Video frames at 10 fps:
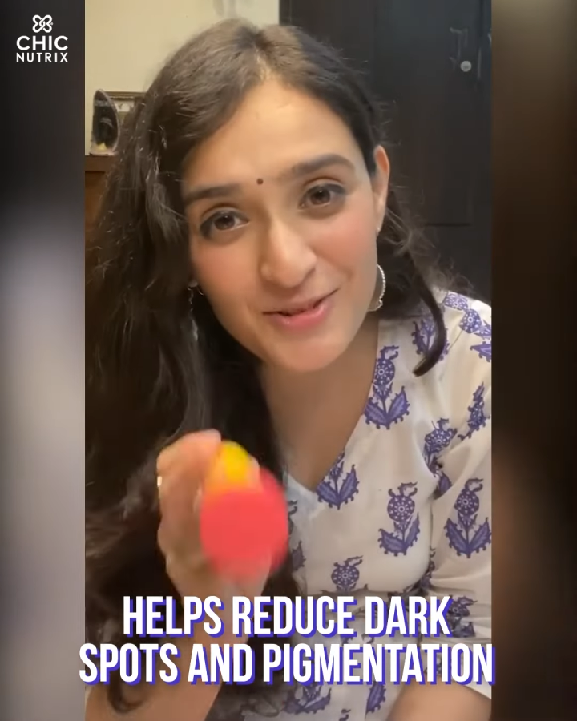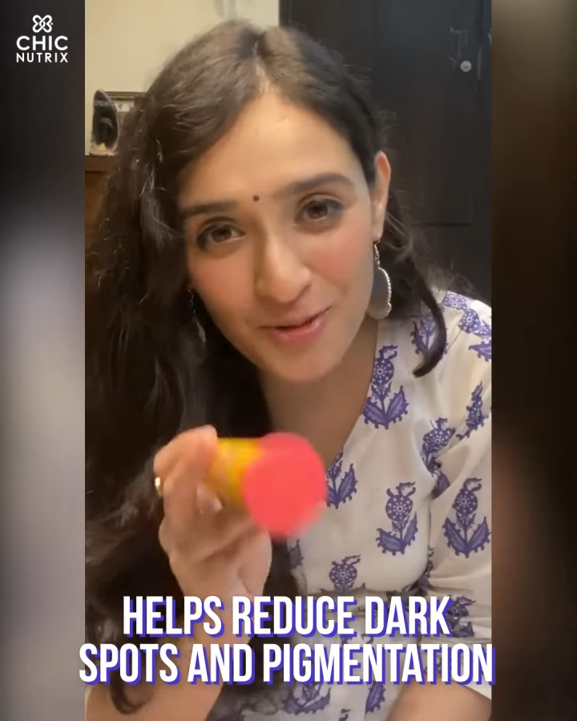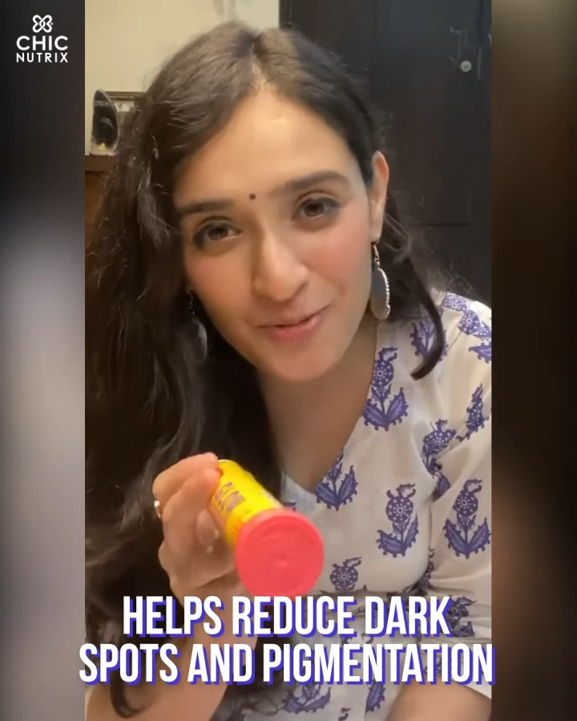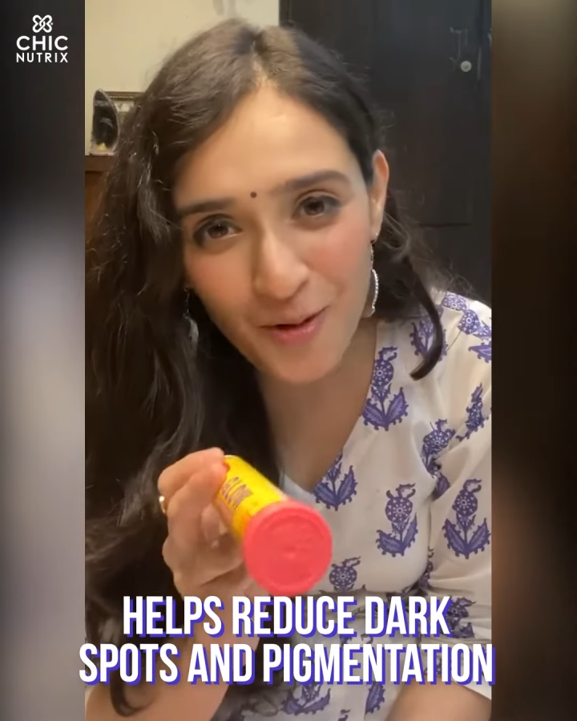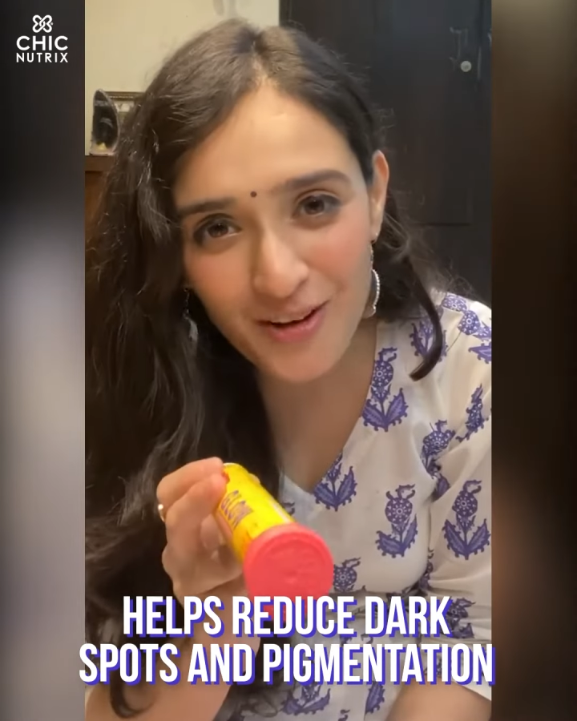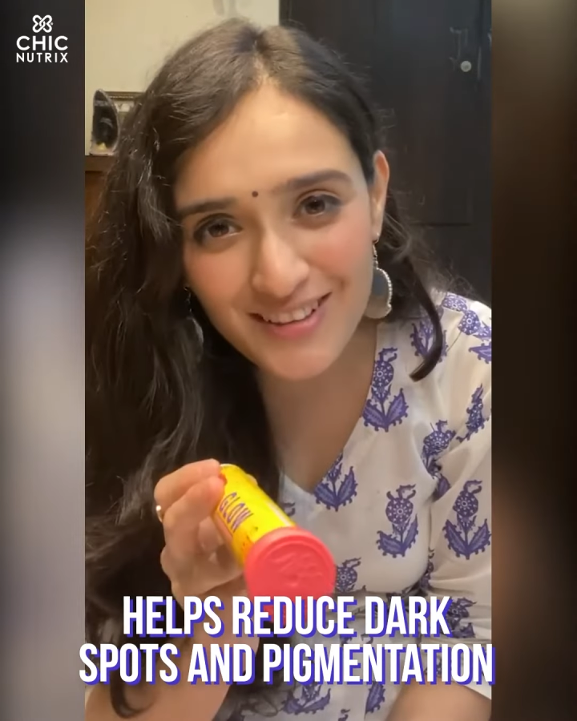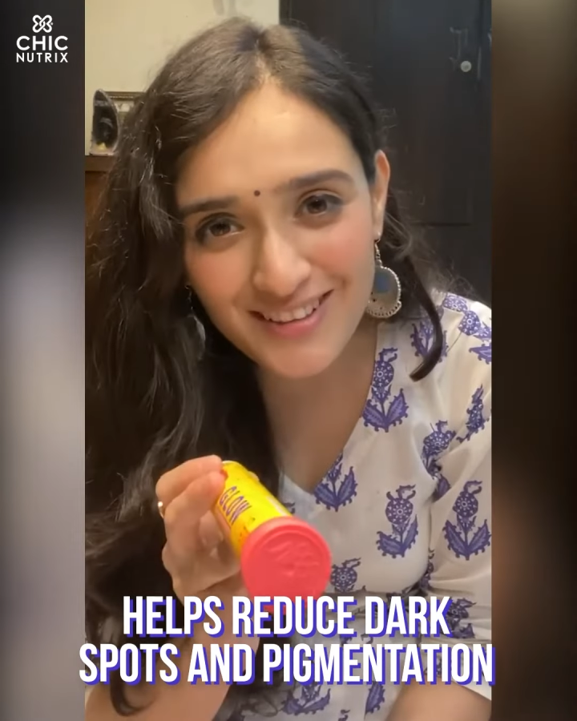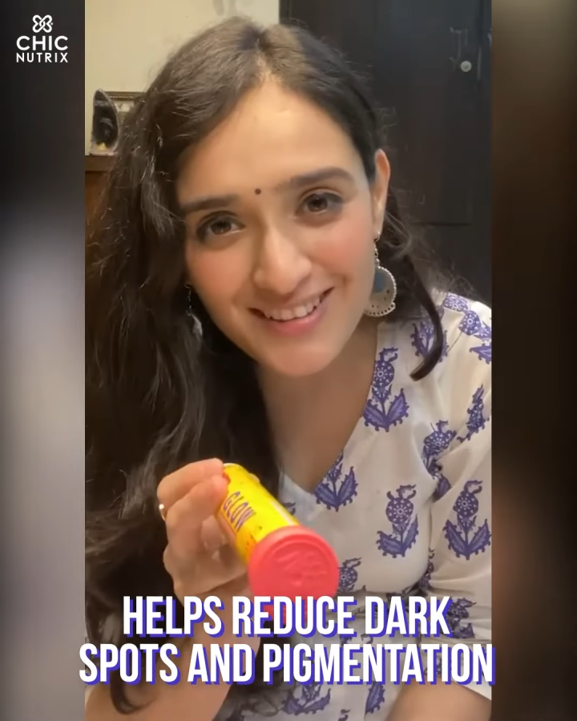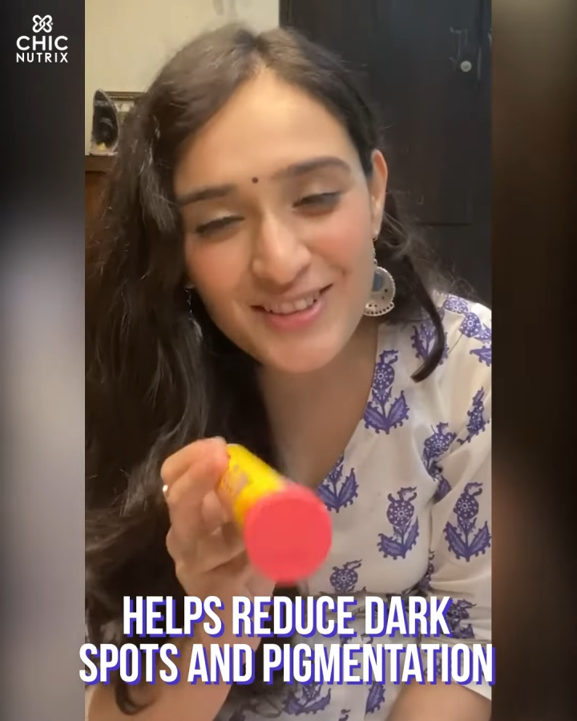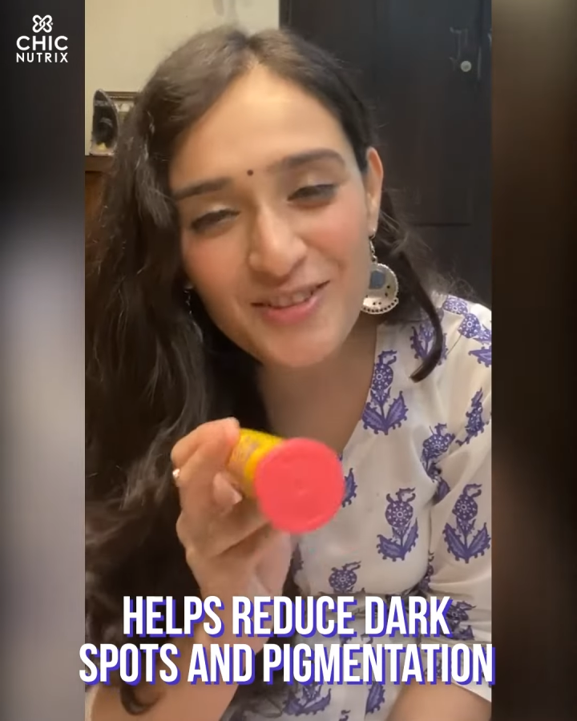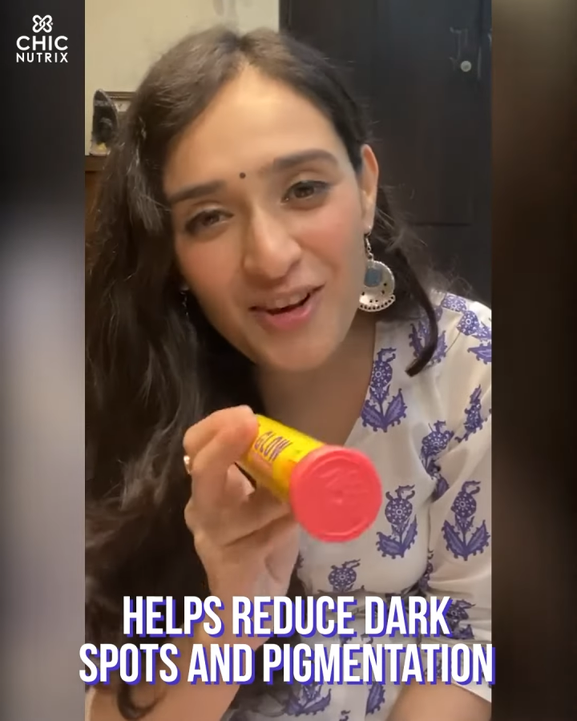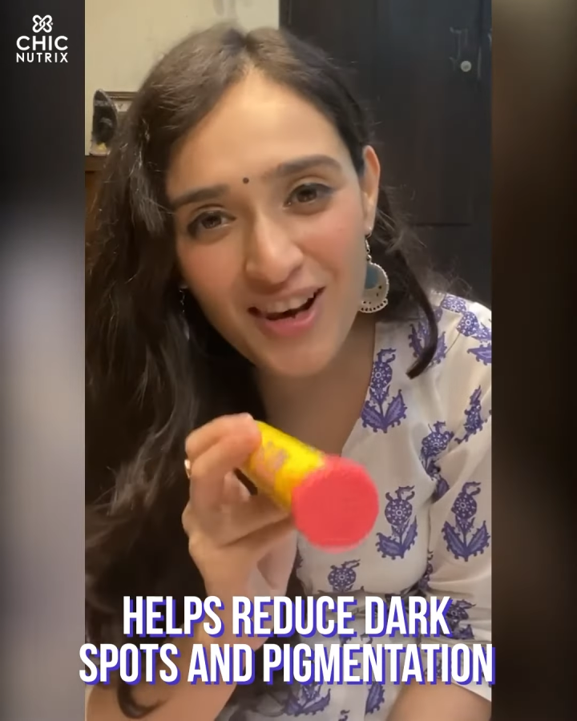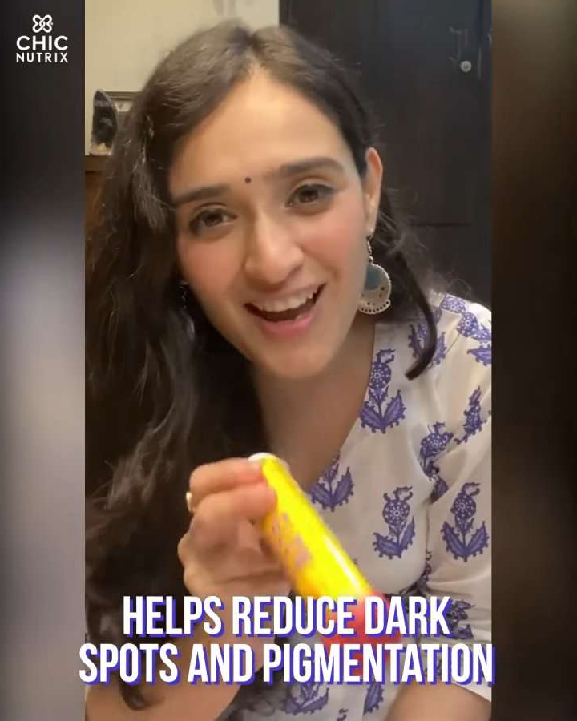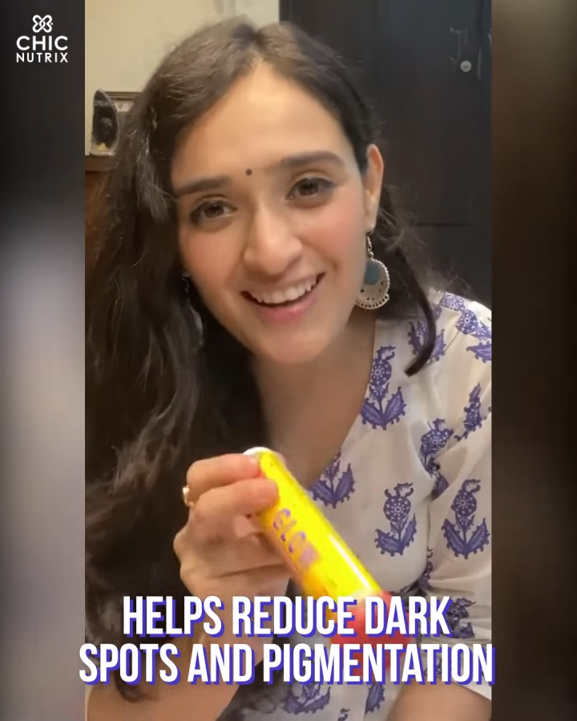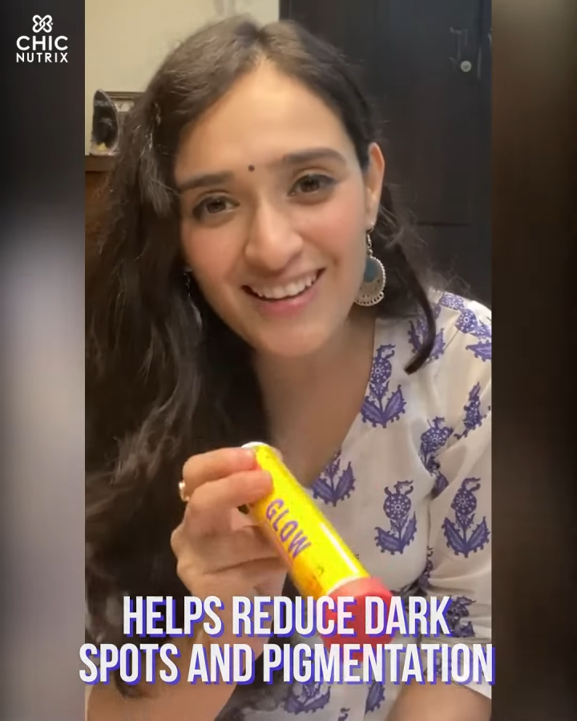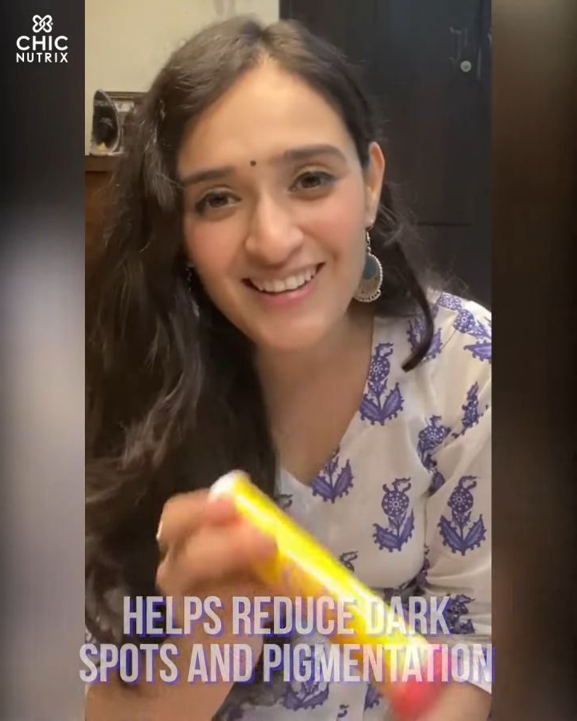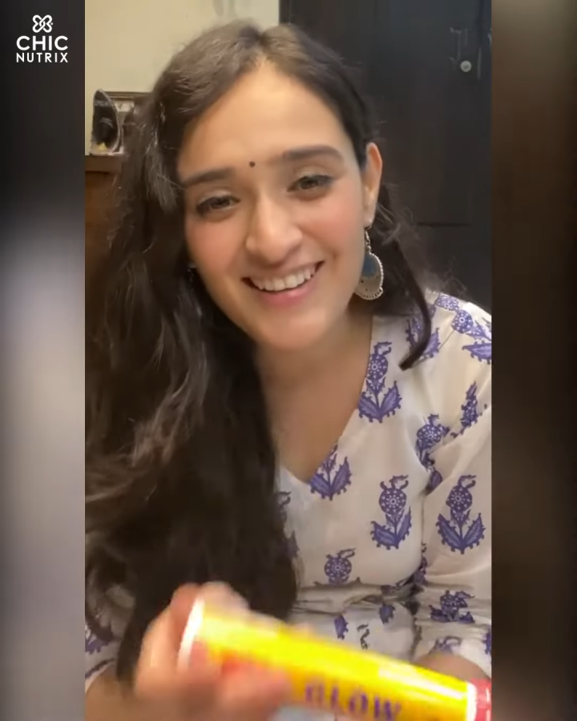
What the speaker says: don't want it, then you're lying.